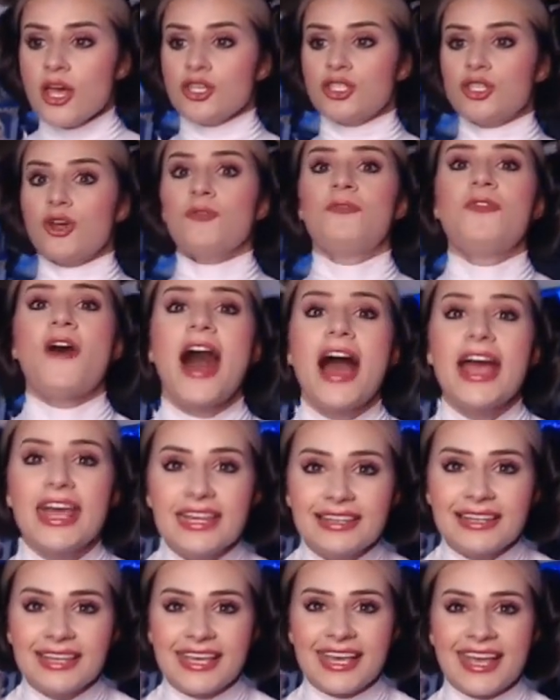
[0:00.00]
So
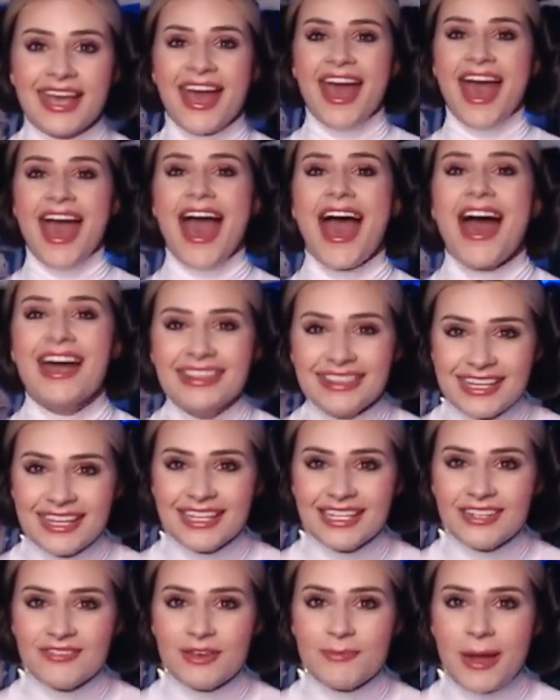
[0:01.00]
finally, at the
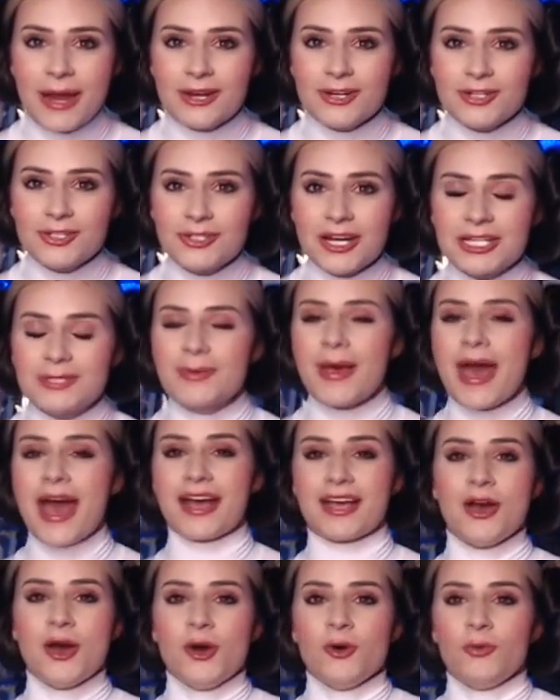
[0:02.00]
end of Empire Strikes
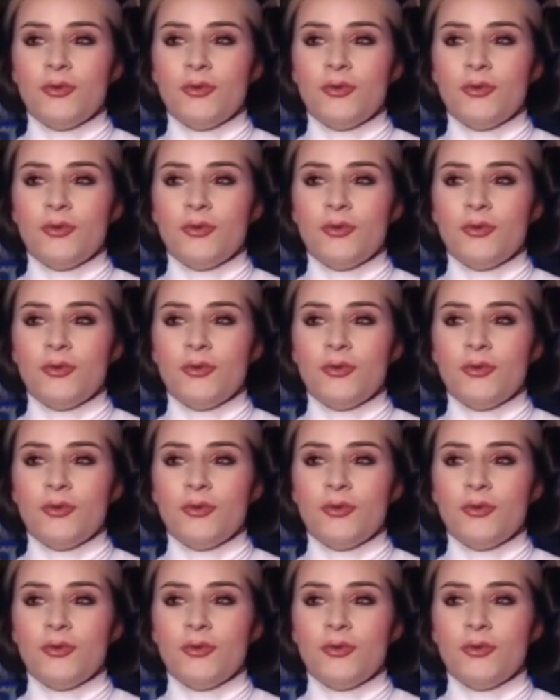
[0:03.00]
Back,